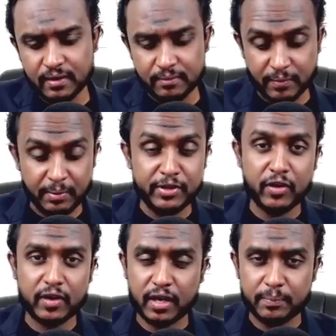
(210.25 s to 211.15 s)
maybe
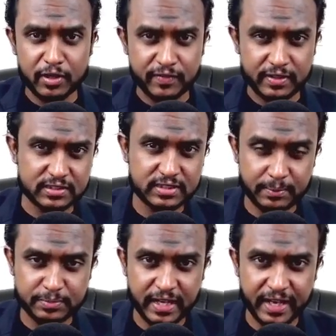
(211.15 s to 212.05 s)
you're a couple of
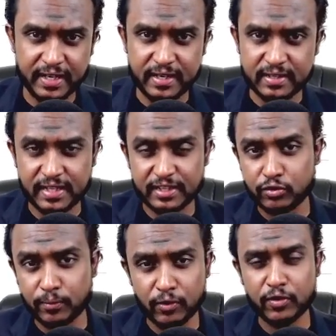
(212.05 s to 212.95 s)
steps ahead, that
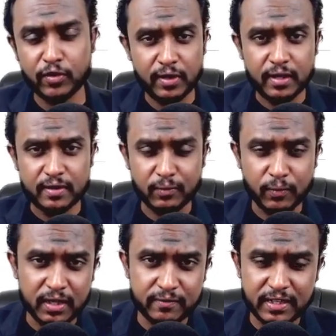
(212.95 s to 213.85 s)
tomorrow the
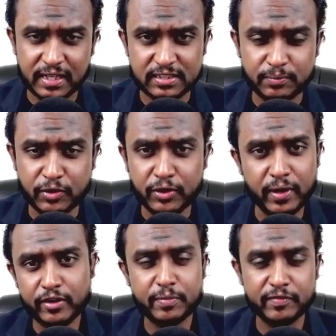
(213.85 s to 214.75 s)
world will catch up to you
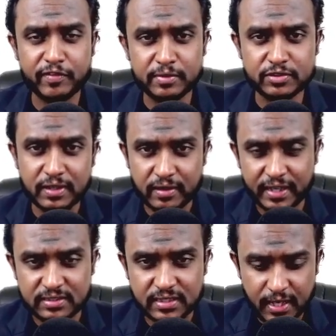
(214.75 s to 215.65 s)
and your performance will
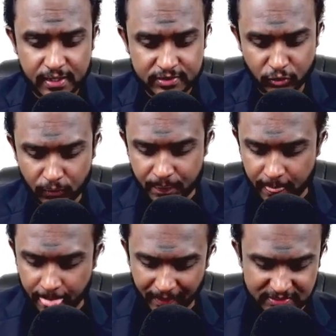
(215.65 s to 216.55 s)
rise. So
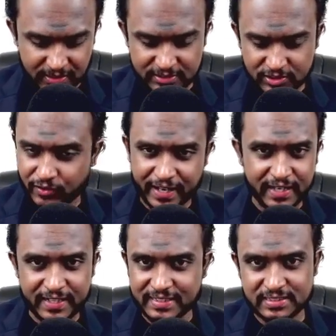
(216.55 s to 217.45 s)
it's
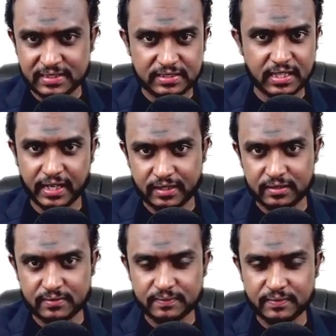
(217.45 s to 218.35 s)
really this disconnect
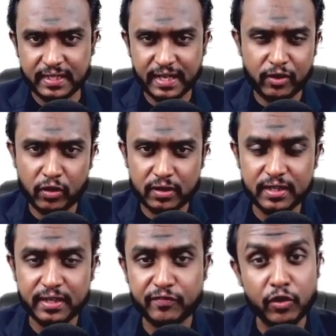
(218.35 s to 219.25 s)
that can occur
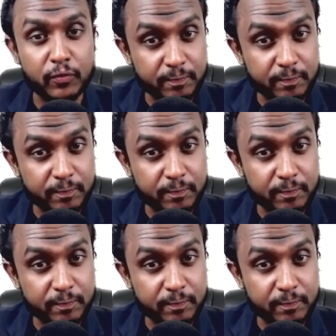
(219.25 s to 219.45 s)
if you're